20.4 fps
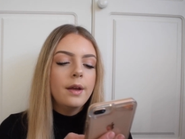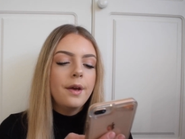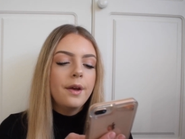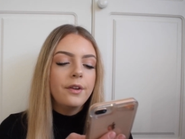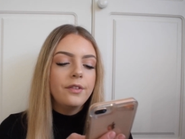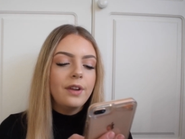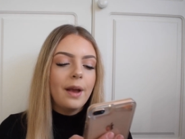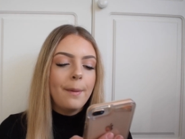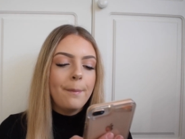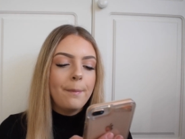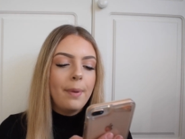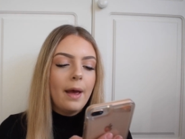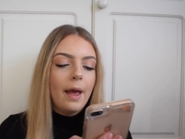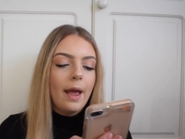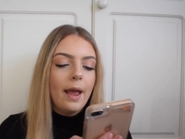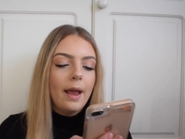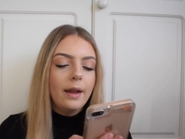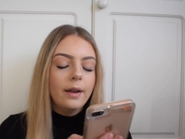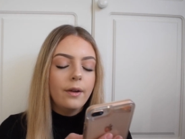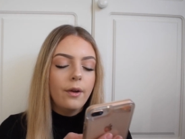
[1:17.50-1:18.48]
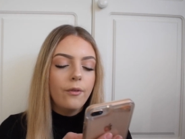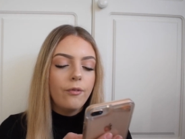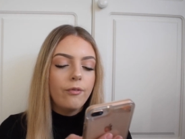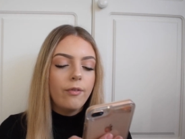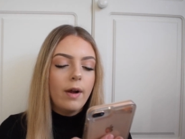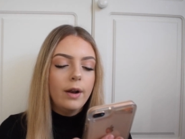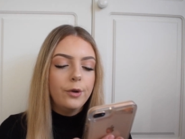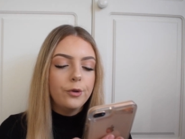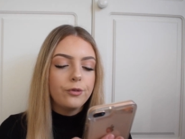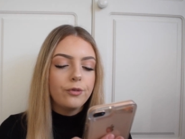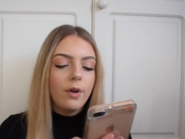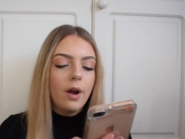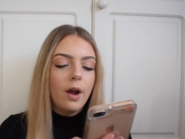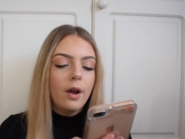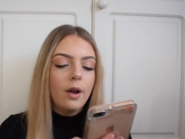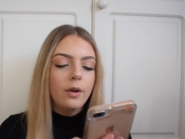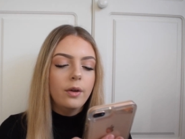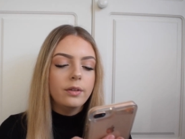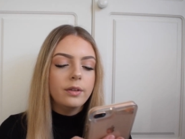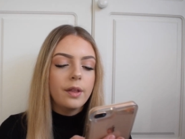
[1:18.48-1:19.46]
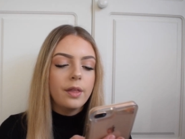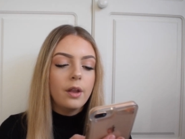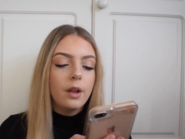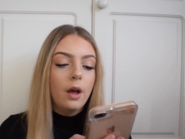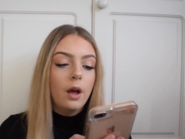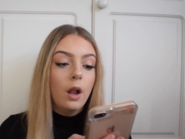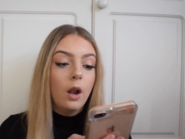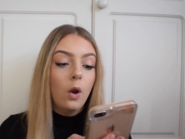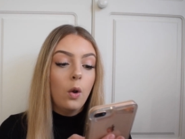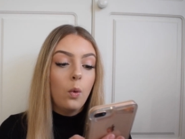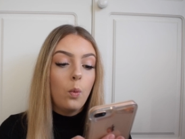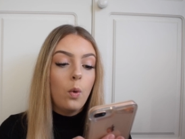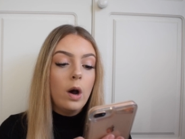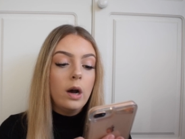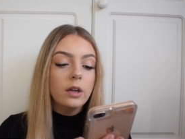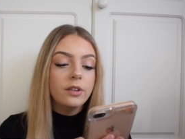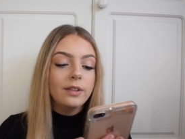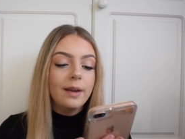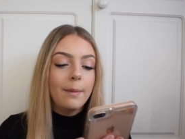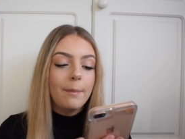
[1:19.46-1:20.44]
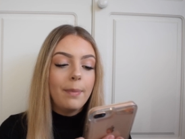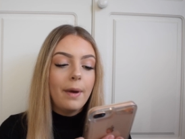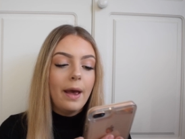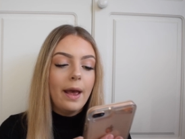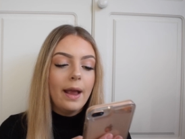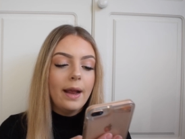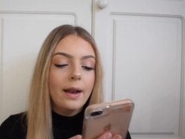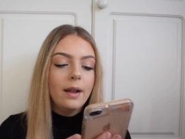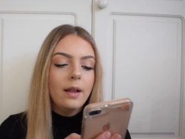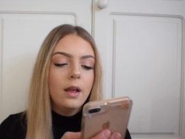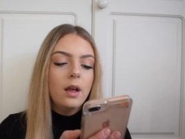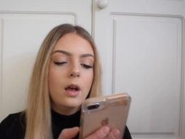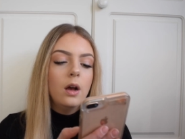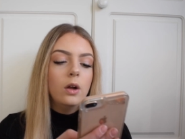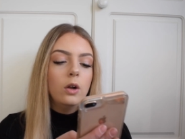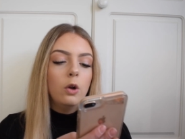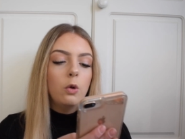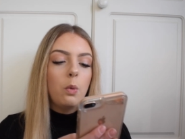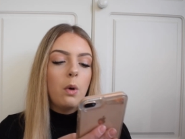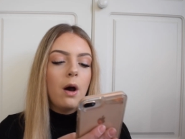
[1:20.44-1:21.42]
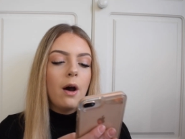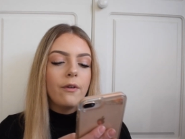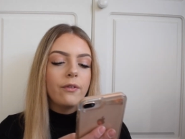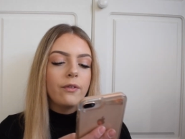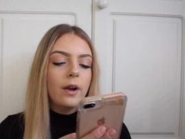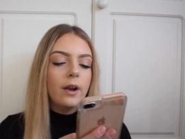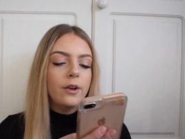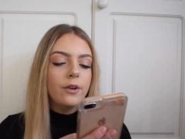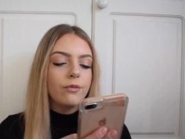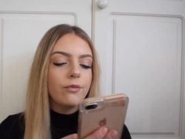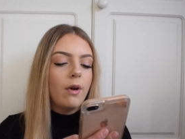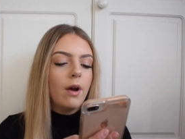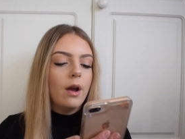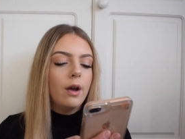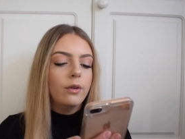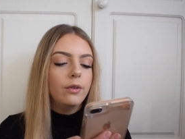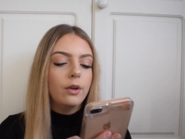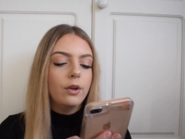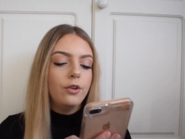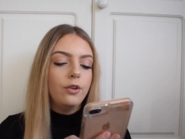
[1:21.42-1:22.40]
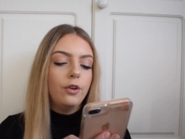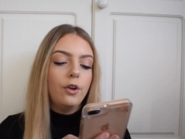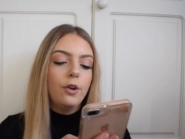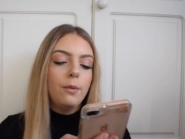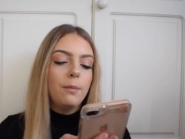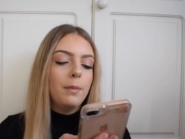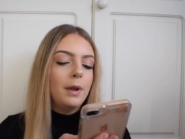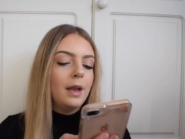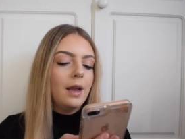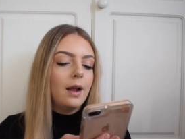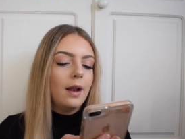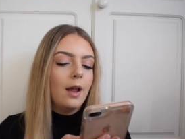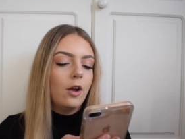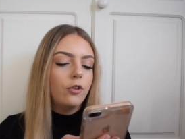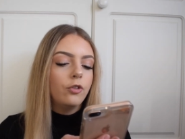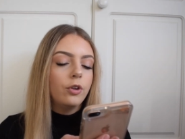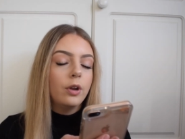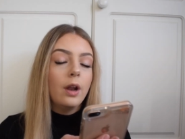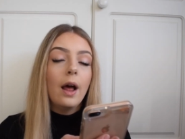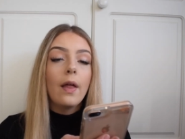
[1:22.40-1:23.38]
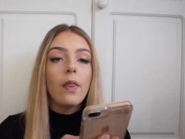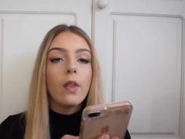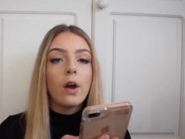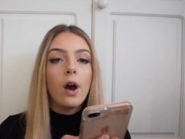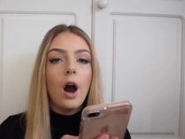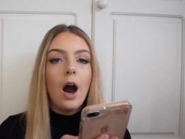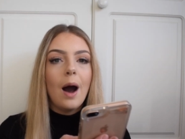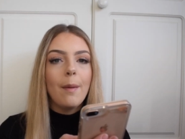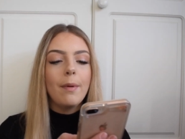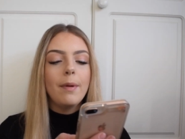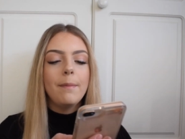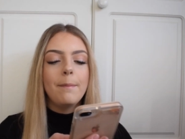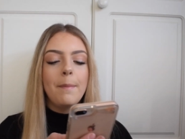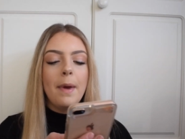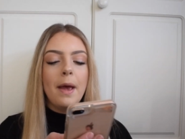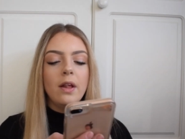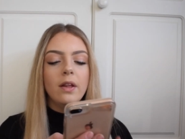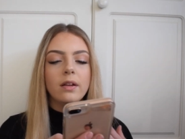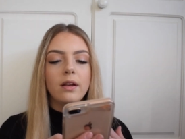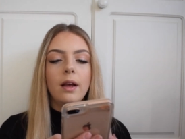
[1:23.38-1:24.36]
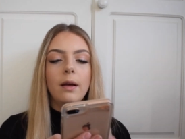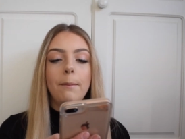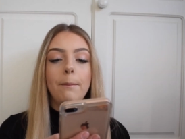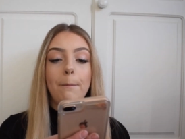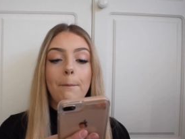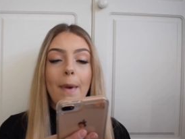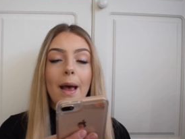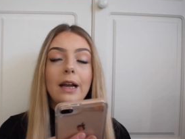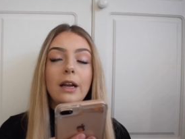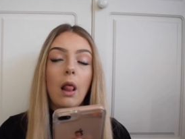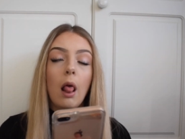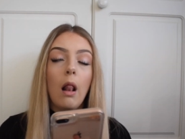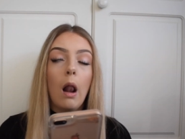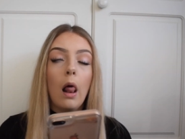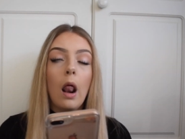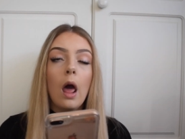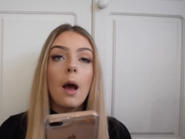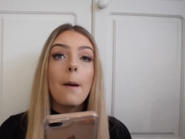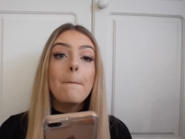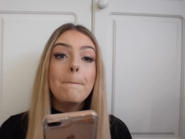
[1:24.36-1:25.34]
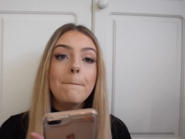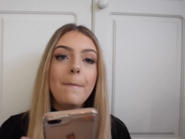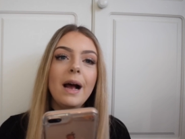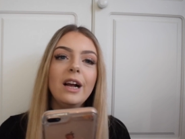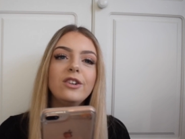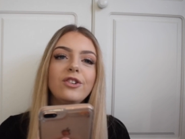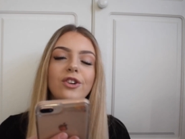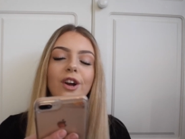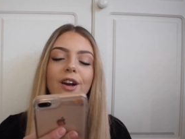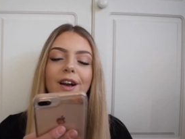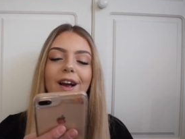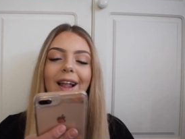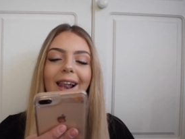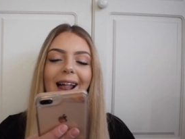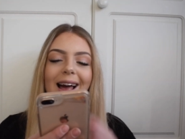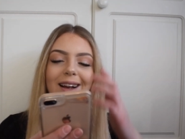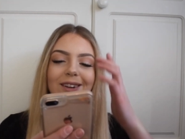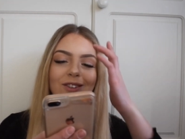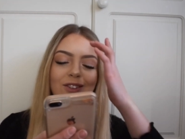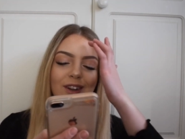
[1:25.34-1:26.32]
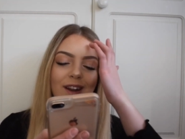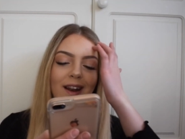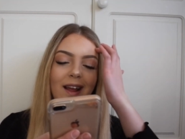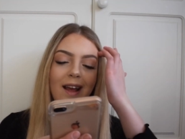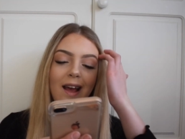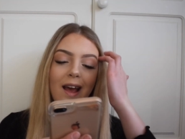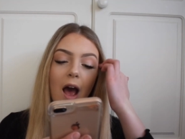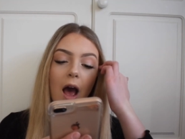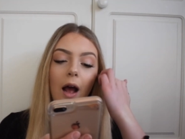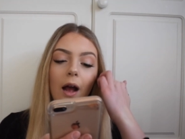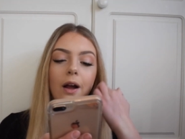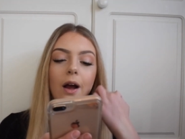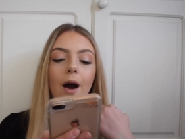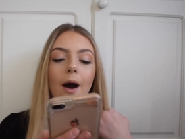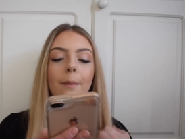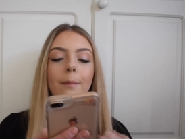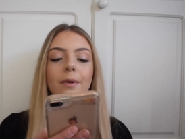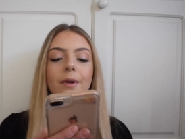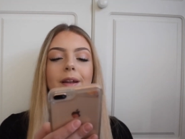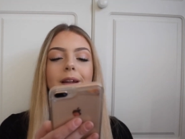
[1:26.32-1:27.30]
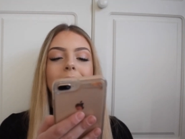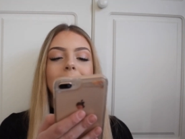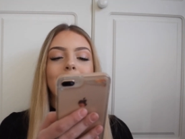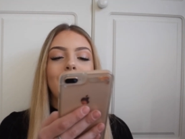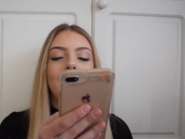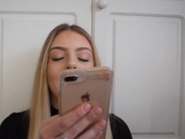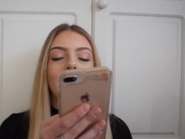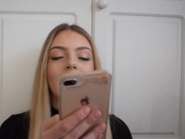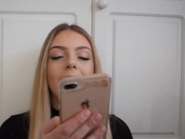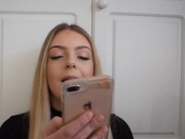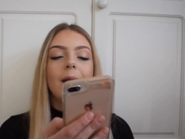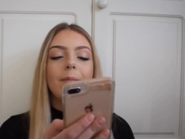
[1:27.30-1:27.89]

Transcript: Champagne, French Rose, and the Loire Champagne, Loire French Rose, new mini collection, and the Carbon Mesh collection. I can't bloody speak.